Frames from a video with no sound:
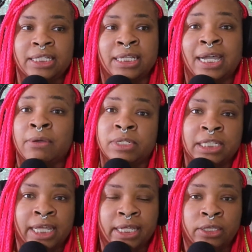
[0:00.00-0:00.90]
And I was
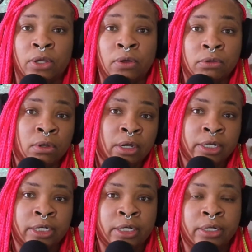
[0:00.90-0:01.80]
like no
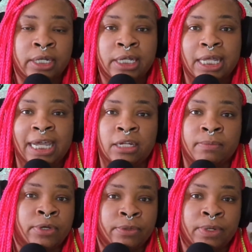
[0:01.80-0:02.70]
longer at a
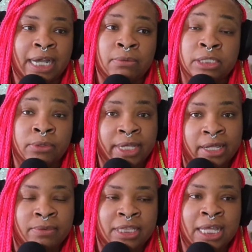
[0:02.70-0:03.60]
point where I was okay
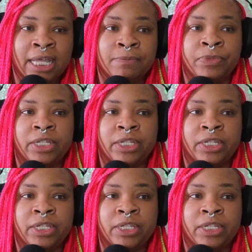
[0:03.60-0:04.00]
with that.